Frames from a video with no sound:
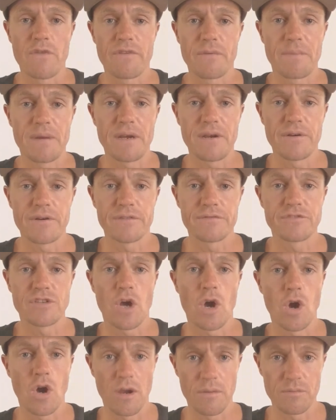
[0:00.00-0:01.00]
a period of
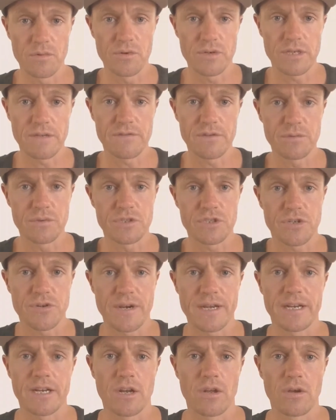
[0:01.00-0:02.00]
time will give you a
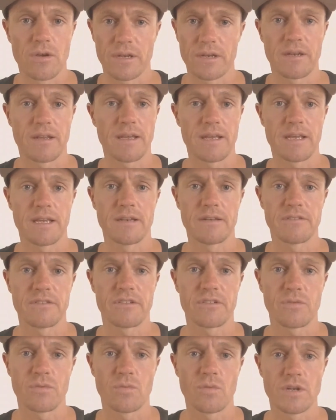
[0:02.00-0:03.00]
trend line,
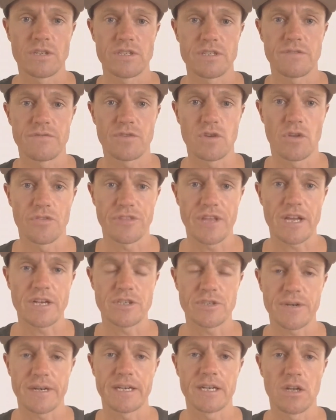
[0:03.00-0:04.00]
and once you've got that
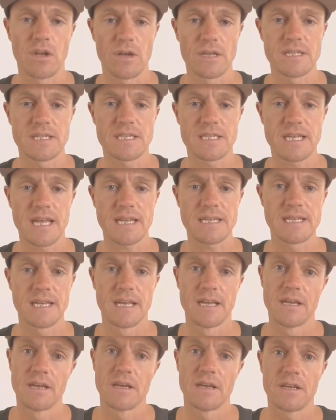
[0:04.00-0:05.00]
trend line set,
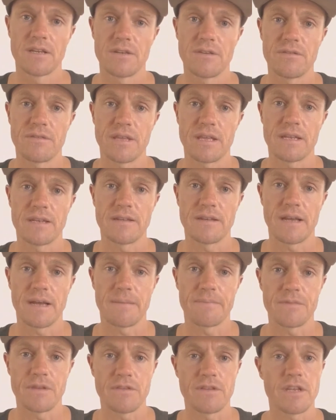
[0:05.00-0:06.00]
you
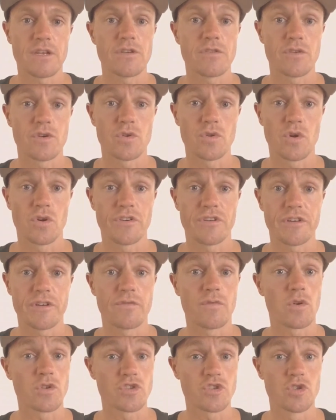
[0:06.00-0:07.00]
then you've got a good idea
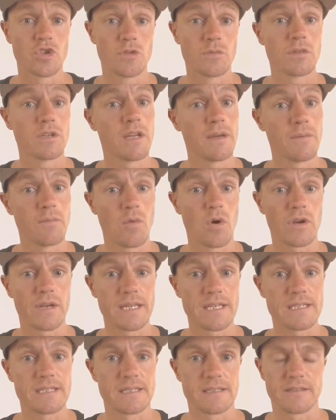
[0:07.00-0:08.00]
of what's normal and what
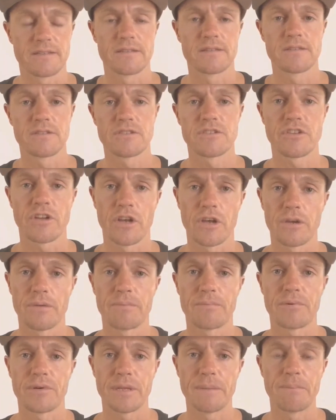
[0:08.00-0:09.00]
isn't. So
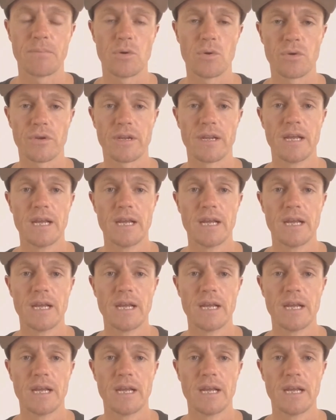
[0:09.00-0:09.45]
pretty important.